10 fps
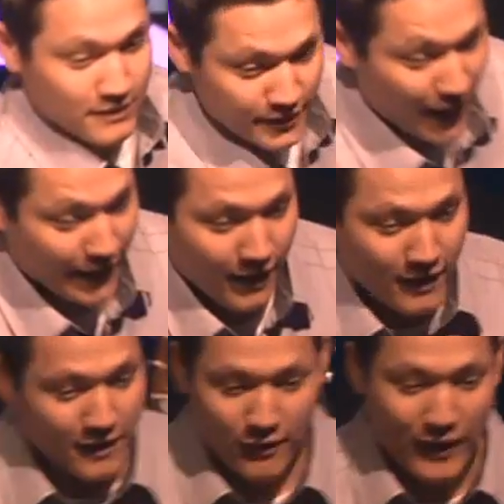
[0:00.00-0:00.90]
Don,
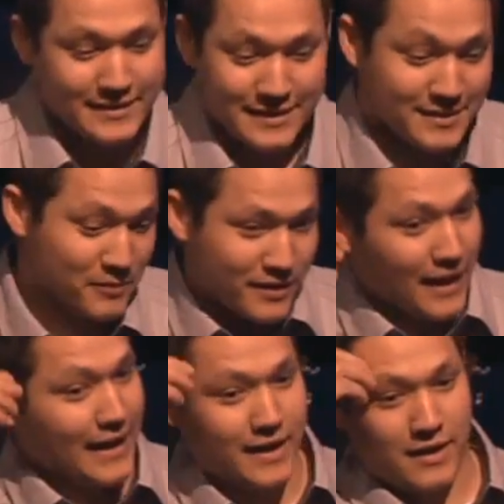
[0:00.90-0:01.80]
if I said something
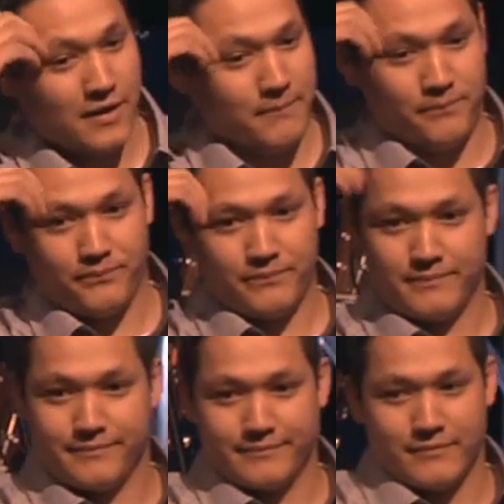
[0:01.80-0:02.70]
like,
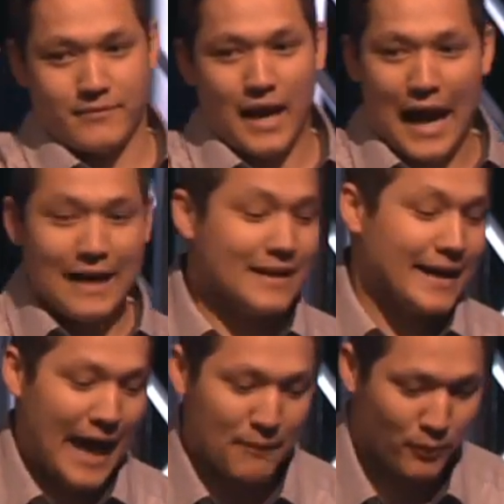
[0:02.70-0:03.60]
I
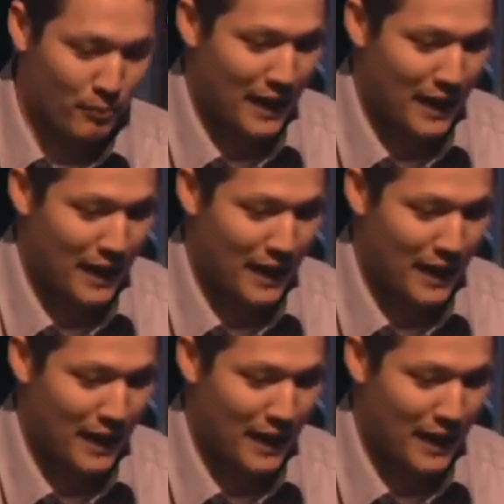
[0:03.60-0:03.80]
like apple